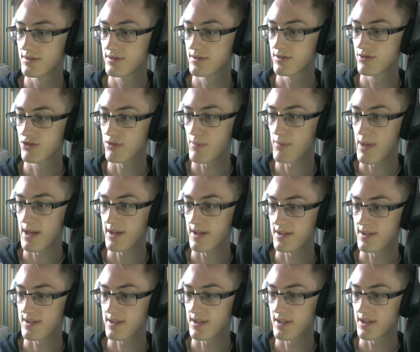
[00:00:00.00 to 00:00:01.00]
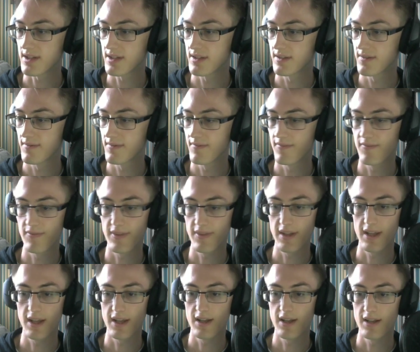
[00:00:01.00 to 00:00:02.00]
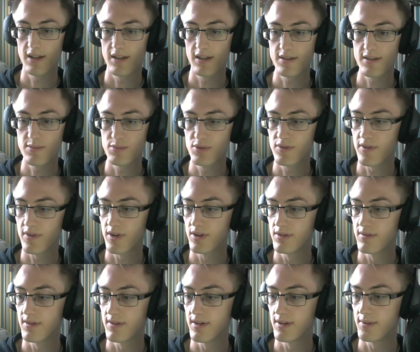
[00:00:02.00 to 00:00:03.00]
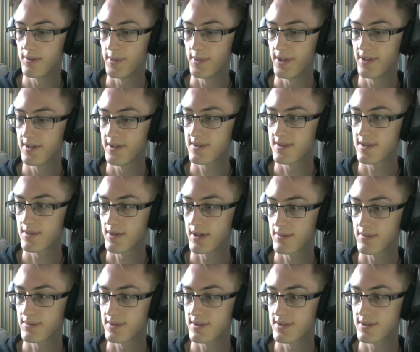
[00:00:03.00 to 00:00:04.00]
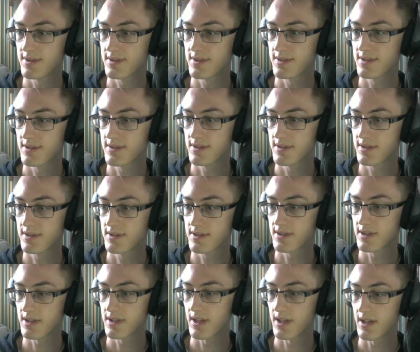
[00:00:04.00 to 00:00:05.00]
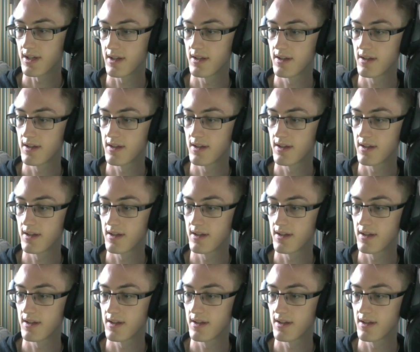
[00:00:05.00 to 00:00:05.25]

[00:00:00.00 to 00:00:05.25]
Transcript: tremendously. Let's move it over a little bit and see what happens to there.